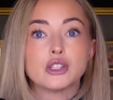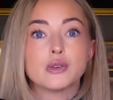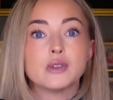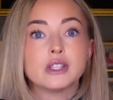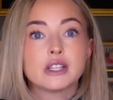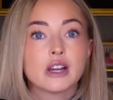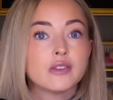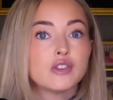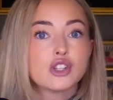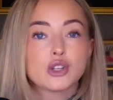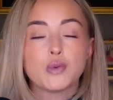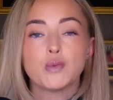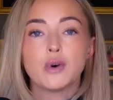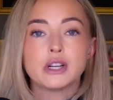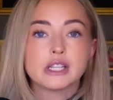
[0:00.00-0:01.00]
So instead of just
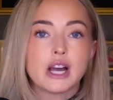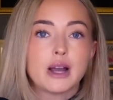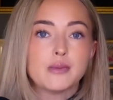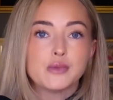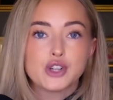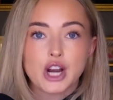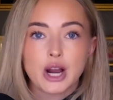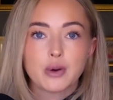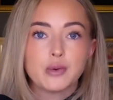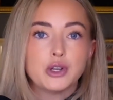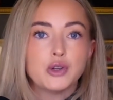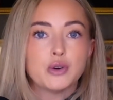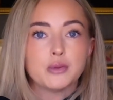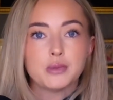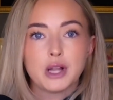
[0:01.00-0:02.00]
a one-time check when
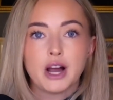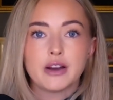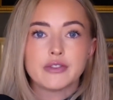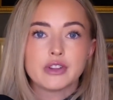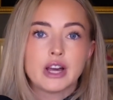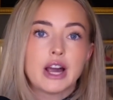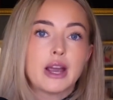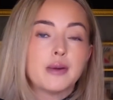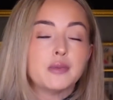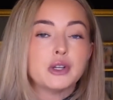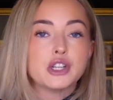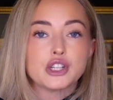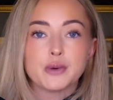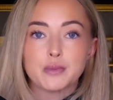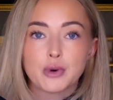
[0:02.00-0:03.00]
you apply for that
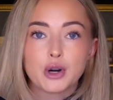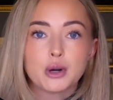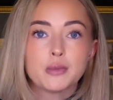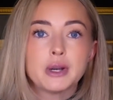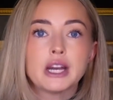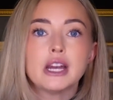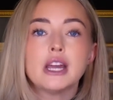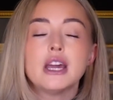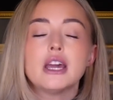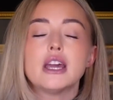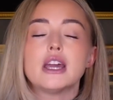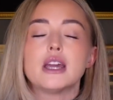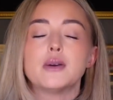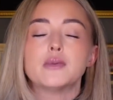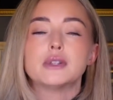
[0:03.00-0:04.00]
ammunition permit,
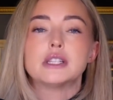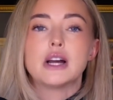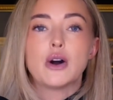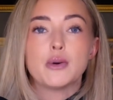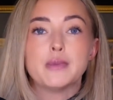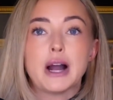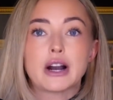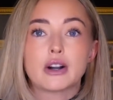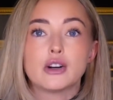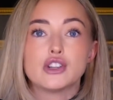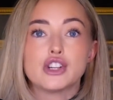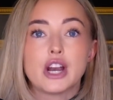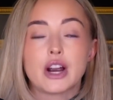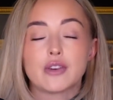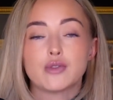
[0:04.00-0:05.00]
it was now a background
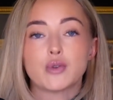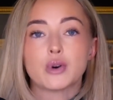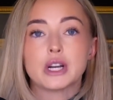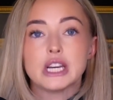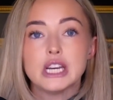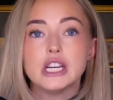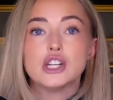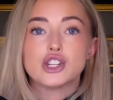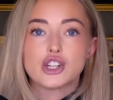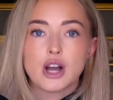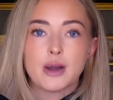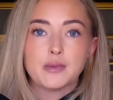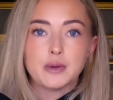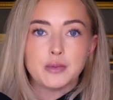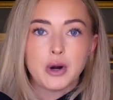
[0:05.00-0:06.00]
check for each
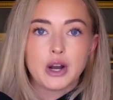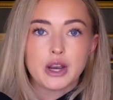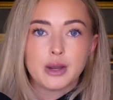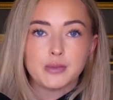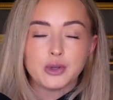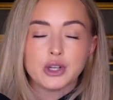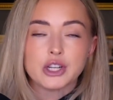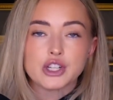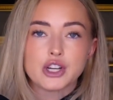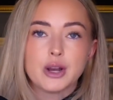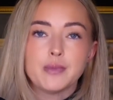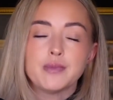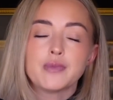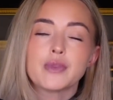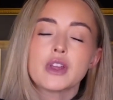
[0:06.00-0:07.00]
time you bought ammunition.